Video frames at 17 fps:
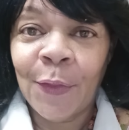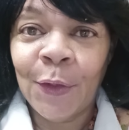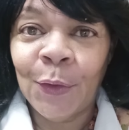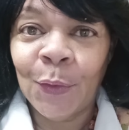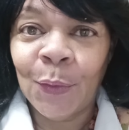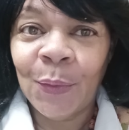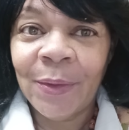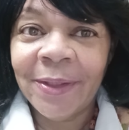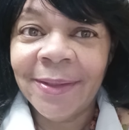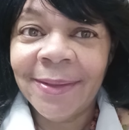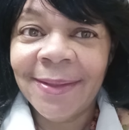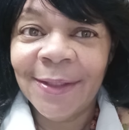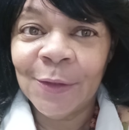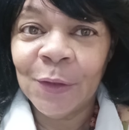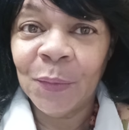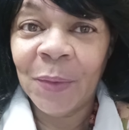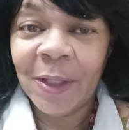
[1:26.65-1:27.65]
the Lord
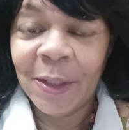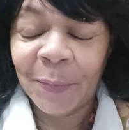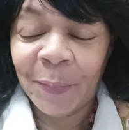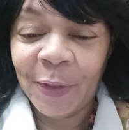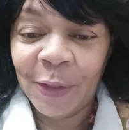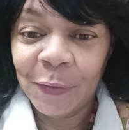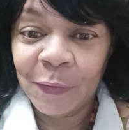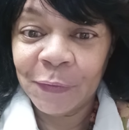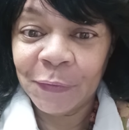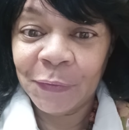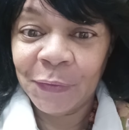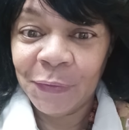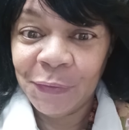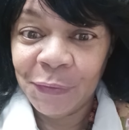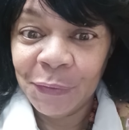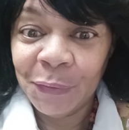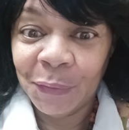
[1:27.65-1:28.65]
will appear unto
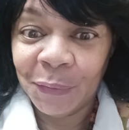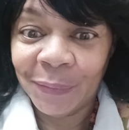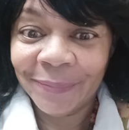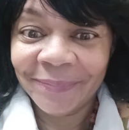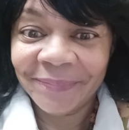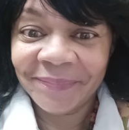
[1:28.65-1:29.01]
you